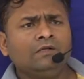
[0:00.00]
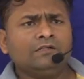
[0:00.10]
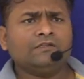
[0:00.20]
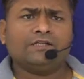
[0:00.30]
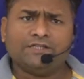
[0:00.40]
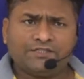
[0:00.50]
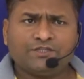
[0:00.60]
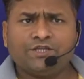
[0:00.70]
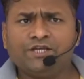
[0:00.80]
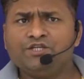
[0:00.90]
The
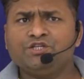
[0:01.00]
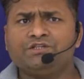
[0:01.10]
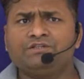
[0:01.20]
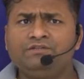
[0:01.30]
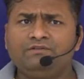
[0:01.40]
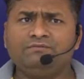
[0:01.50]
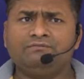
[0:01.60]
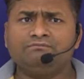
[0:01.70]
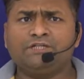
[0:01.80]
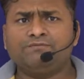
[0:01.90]
distinction
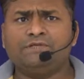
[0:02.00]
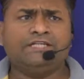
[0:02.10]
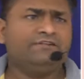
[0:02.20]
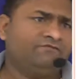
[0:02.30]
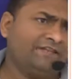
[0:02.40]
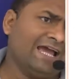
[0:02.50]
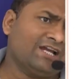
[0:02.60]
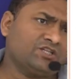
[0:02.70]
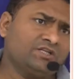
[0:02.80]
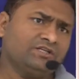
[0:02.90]
between
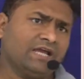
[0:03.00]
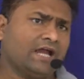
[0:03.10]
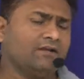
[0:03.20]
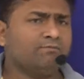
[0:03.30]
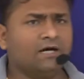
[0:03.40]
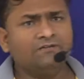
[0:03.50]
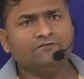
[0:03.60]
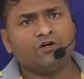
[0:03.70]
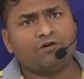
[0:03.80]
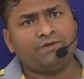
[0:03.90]
inflection and word
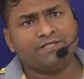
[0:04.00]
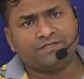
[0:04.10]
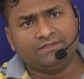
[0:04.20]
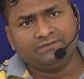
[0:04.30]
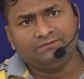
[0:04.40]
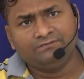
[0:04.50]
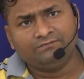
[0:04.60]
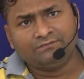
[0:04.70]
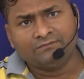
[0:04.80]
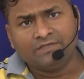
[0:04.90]
formation
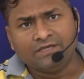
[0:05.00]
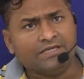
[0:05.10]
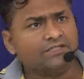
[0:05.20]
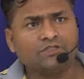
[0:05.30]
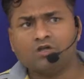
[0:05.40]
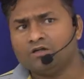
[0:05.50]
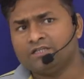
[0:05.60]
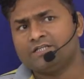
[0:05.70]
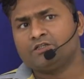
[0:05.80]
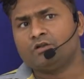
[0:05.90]
is not
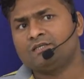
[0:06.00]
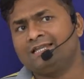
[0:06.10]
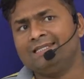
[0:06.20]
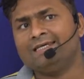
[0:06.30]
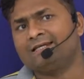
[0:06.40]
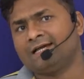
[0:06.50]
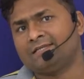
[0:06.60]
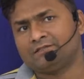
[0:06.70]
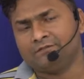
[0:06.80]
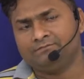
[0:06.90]
at all clear-cut.
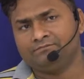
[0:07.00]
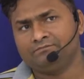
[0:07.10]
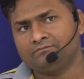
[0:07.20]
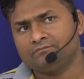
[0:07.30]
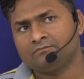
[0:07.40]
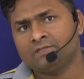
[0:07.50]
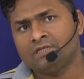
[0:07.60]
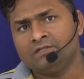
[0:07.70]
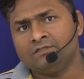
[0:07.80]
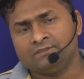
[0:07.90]

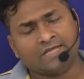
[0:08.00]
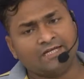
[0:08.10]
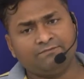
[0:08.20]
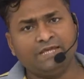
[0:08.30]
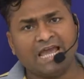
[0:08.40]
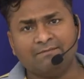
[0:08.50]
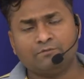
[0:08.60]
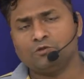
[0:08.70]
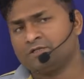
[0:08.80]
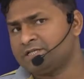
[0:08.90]
That we have
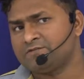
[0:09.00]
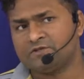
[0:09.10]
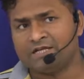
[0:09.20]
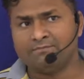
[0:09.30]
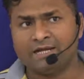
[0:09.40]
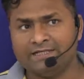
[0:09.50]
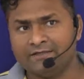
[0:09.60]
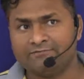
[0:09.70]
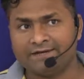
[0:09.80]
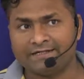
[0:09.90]
to understand, my dear
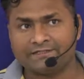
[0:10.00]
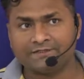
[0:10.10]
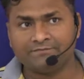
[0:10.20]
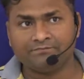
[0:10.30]
friends.